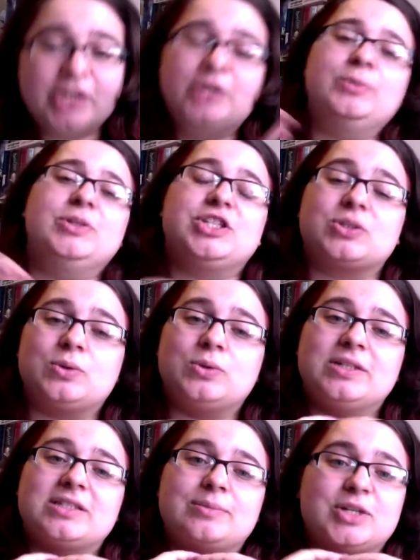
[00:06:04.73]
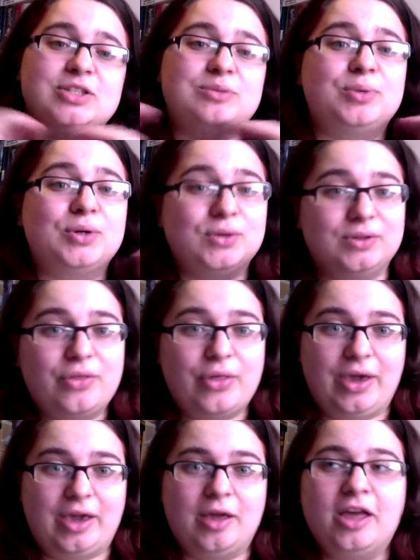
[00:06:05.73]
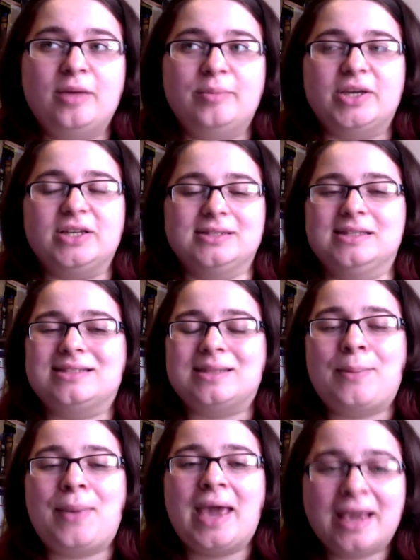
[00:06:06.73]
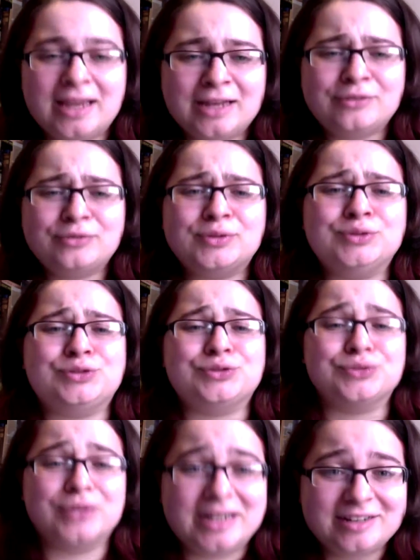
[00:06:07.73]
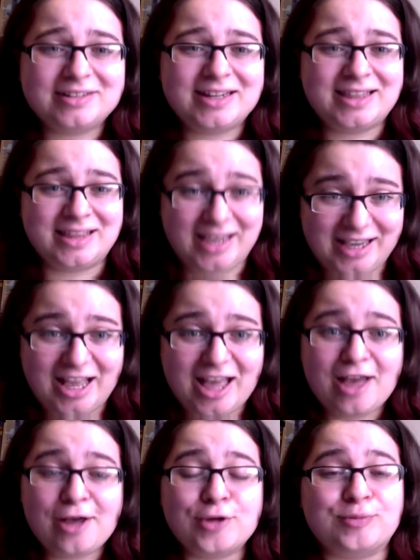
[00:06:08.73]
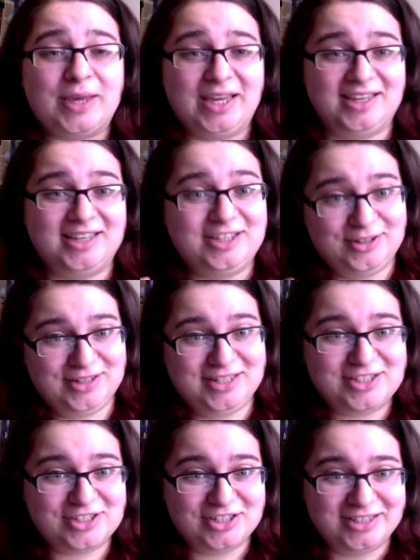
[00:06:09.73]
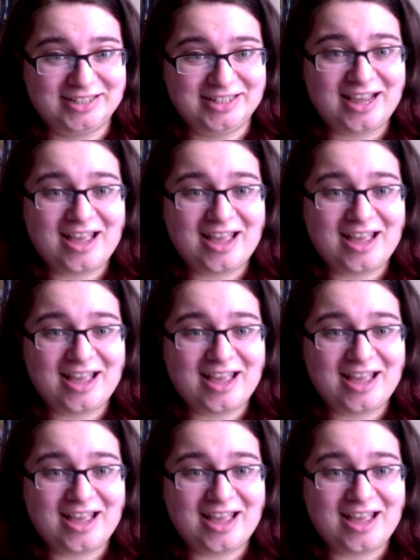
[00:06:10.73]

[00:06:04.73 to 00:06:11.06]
which is always the most important thing because it's the painful, dreary thing of being a uni student,